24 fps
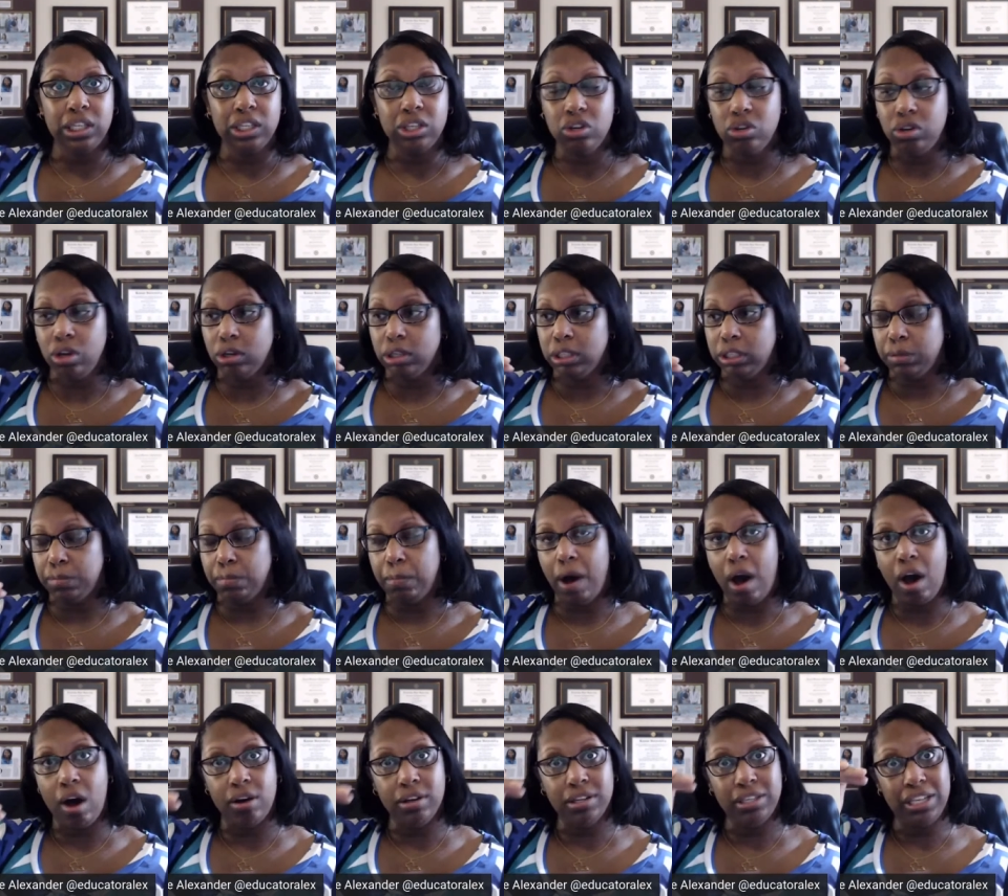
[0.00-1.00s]
to those
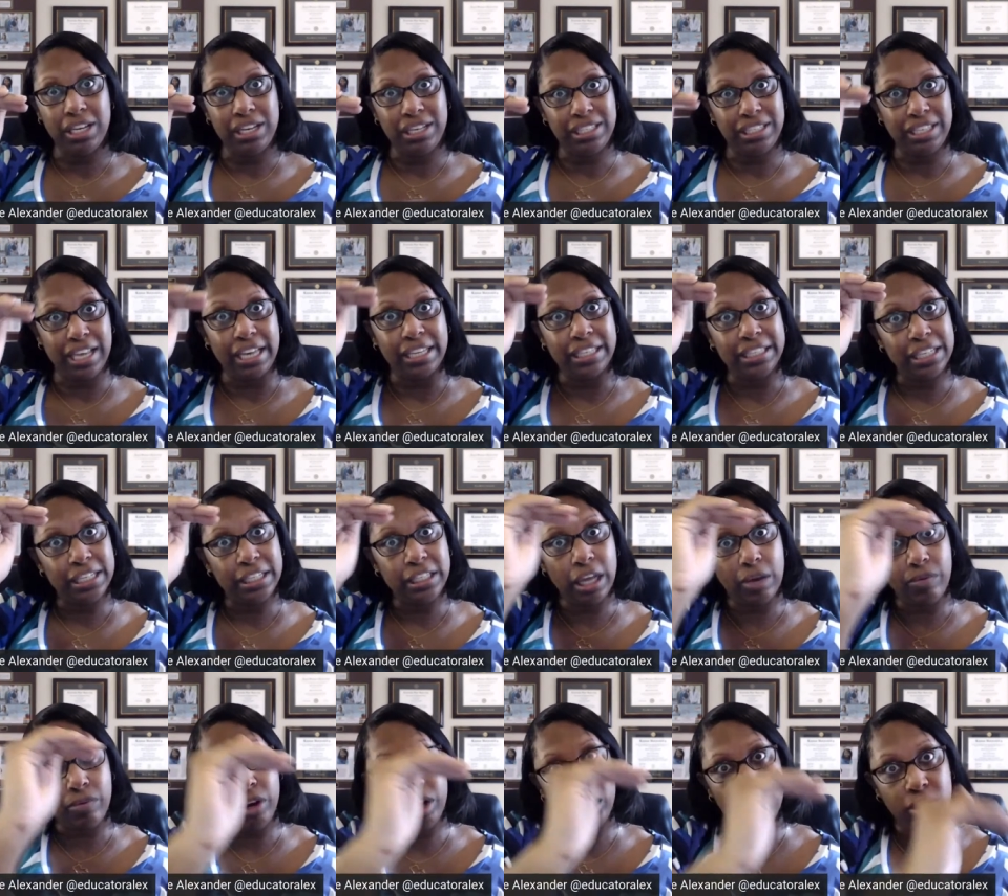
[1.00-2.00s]
small successes
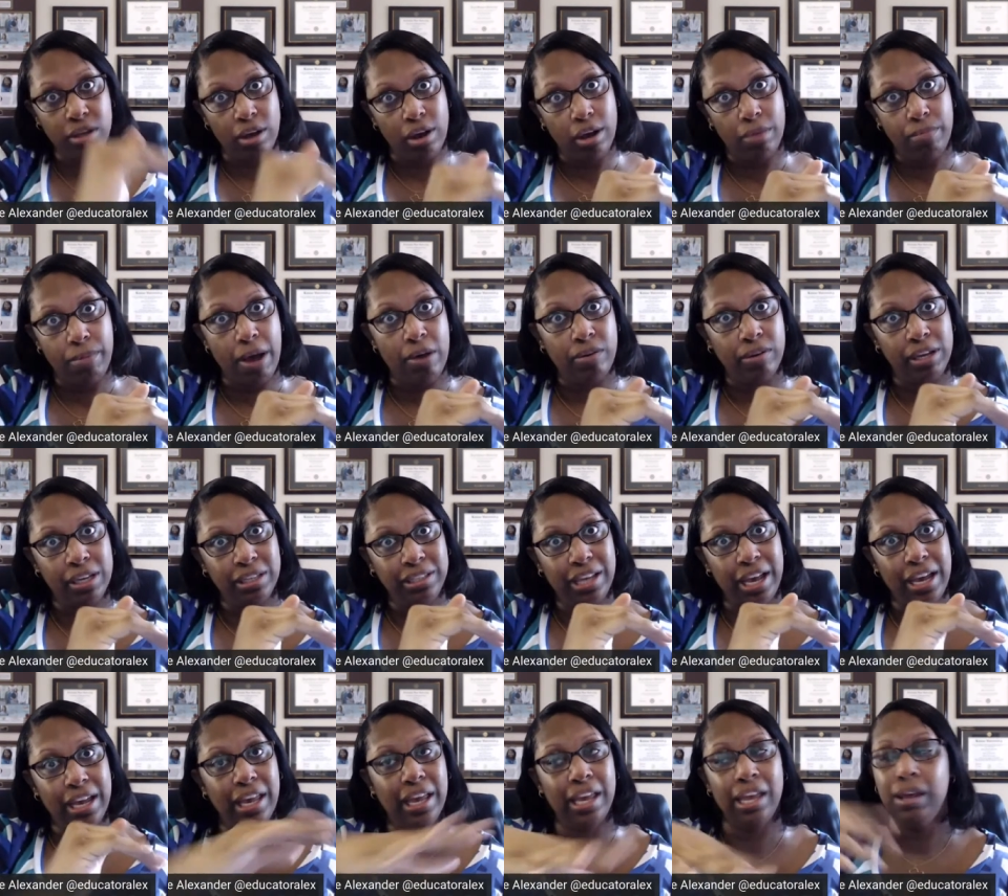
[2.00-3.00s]
that we're going to talk about in a
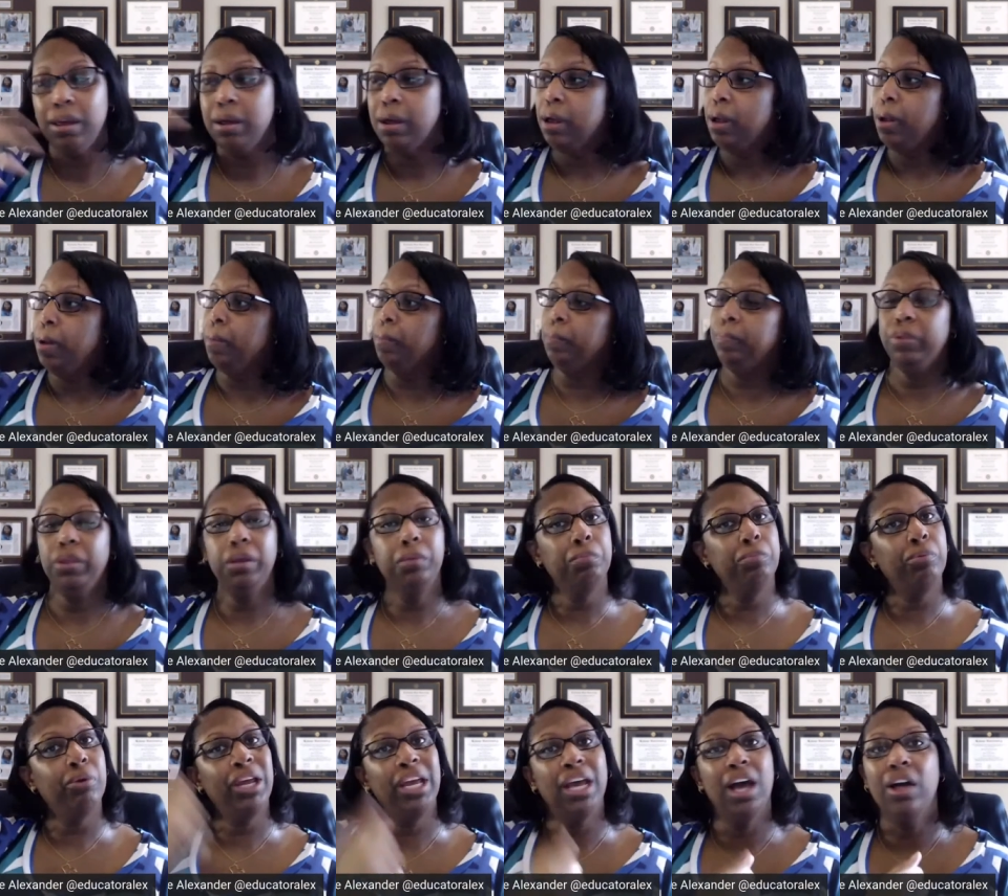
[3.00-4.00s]
second,
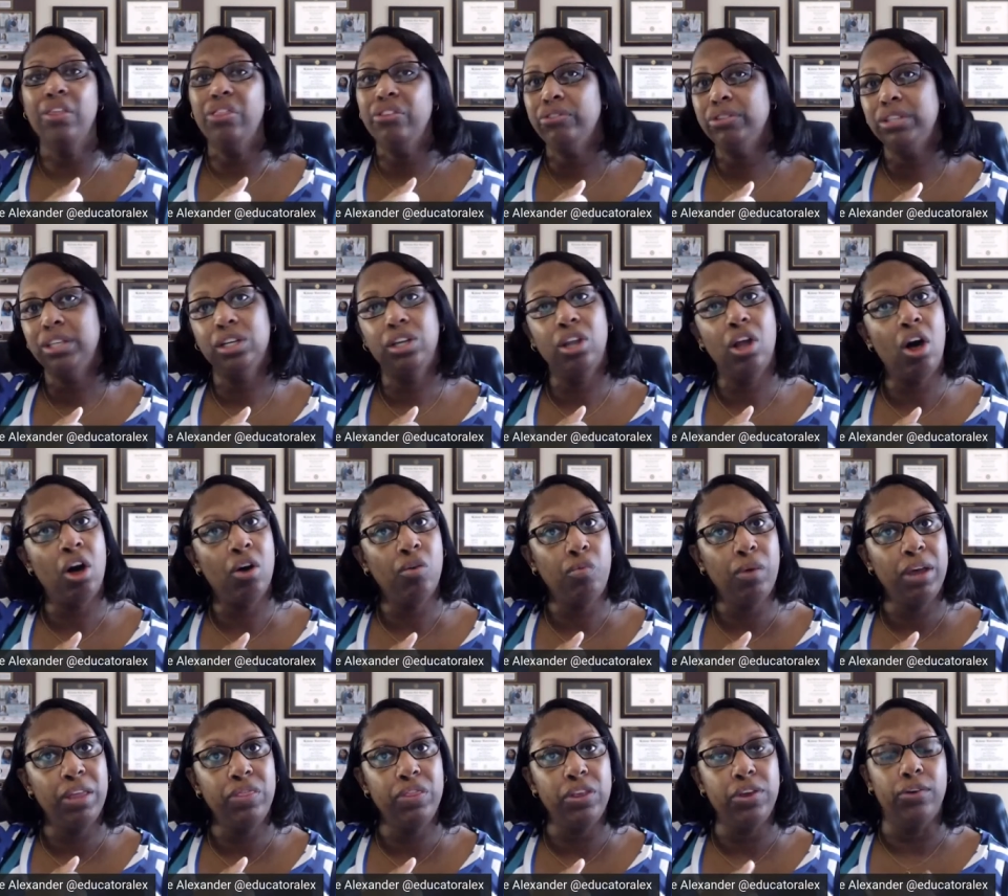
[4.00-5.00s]
bring others along
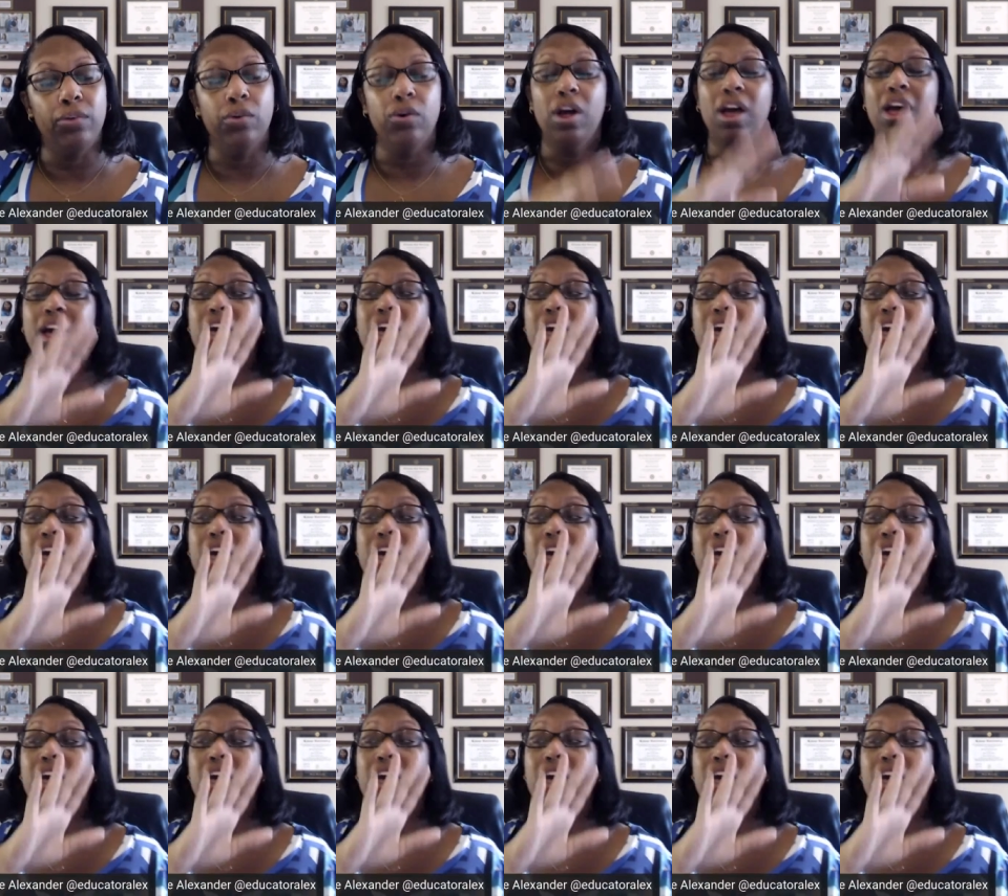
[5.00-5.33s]
with you.